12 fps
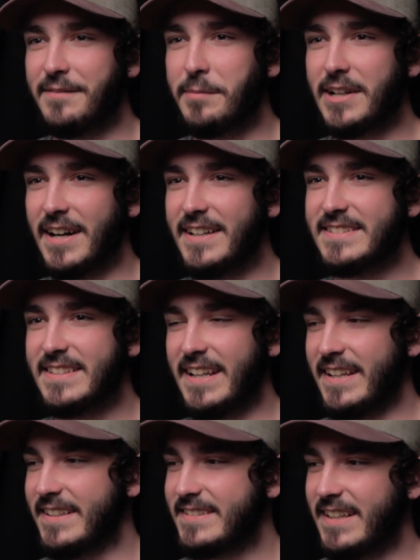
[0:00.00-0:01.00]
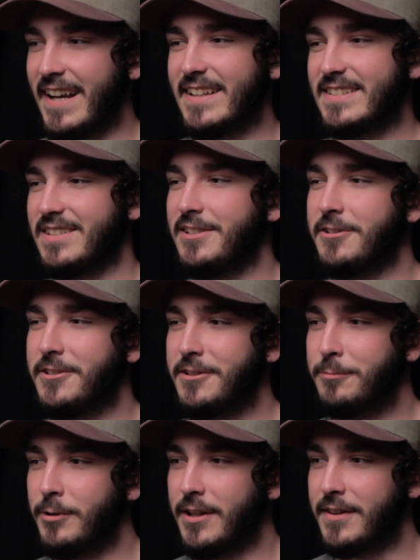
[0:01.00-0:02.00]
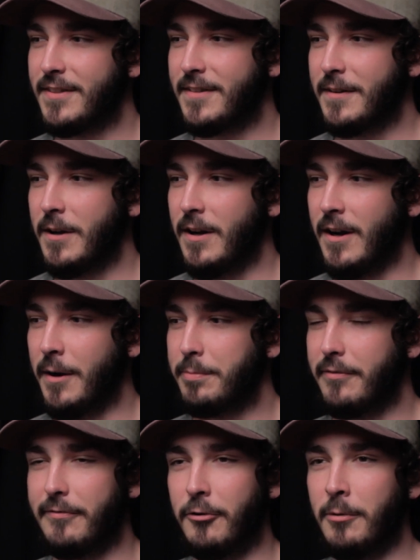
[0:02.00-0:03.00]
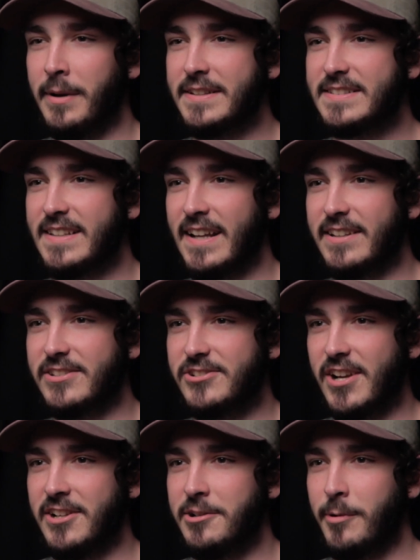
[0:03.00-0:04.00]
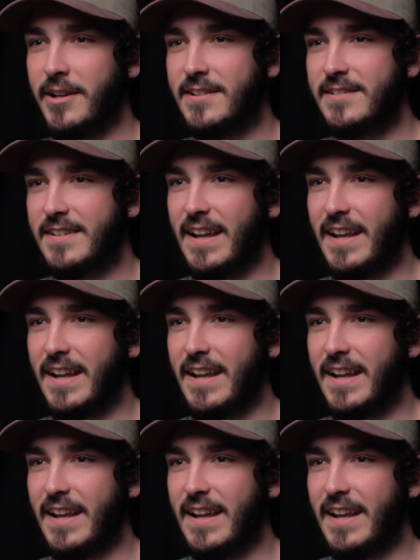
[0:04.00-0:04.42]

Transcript: because it's executed with a performance that is genuine.